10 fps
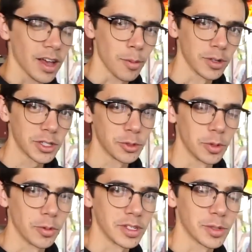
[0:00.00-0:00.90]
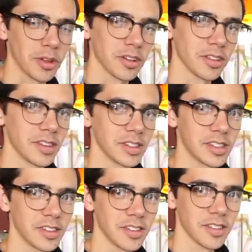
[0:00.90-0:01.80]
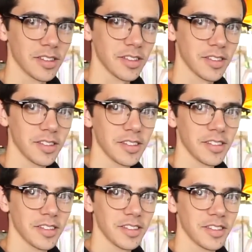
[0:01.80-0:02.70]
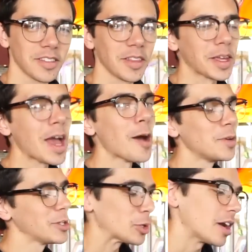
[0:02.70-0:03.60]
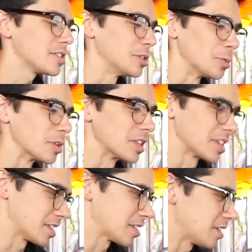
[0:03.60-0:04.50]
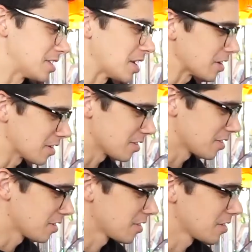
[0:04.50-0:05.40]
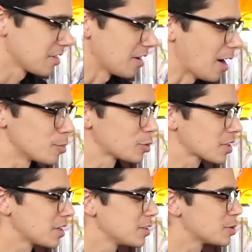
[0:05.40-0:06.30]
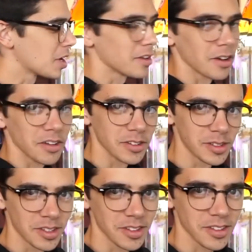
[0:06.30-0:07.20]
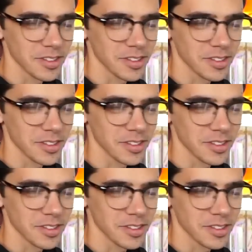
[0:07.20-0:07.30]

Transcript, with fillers: how much do we want to spend on this? Uh, like, how many tries do you really think it's going to take? I don't know, like I'm five? just going to do $10.